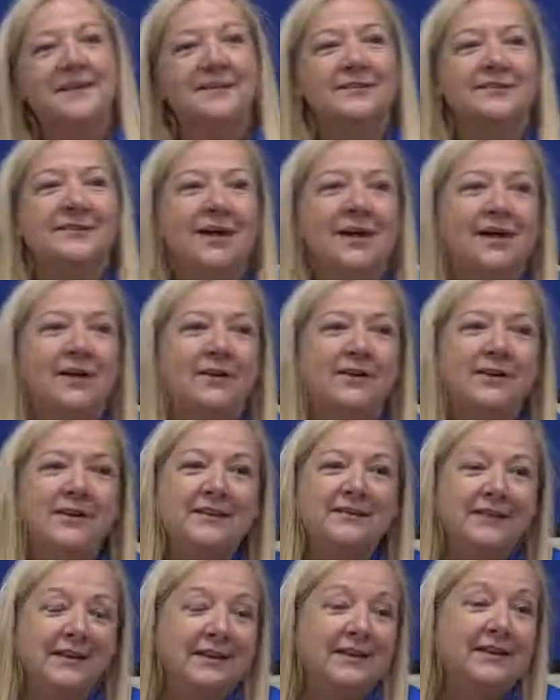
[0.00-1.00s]
so
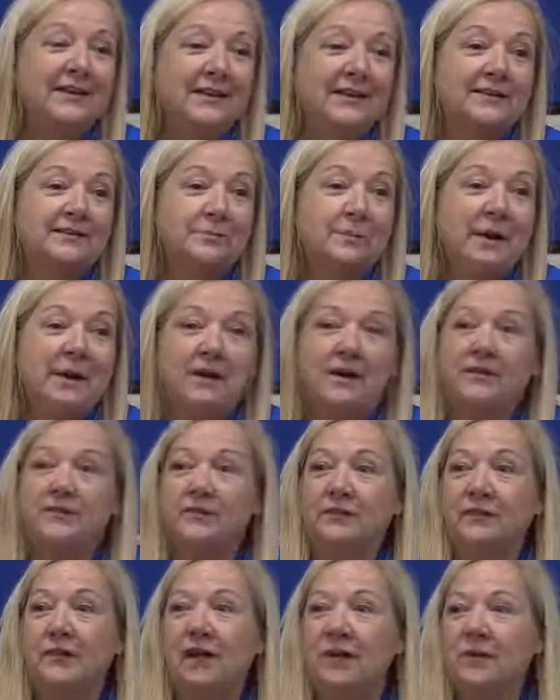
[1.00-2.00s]
he's going to get his paid
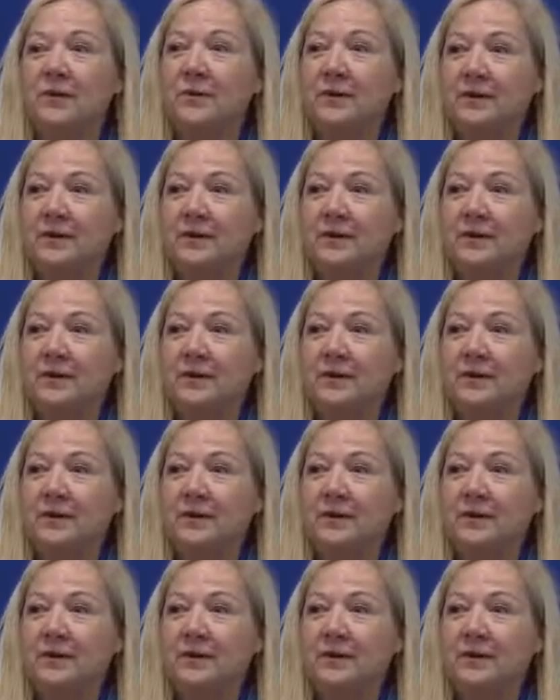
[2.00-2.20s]
off a lot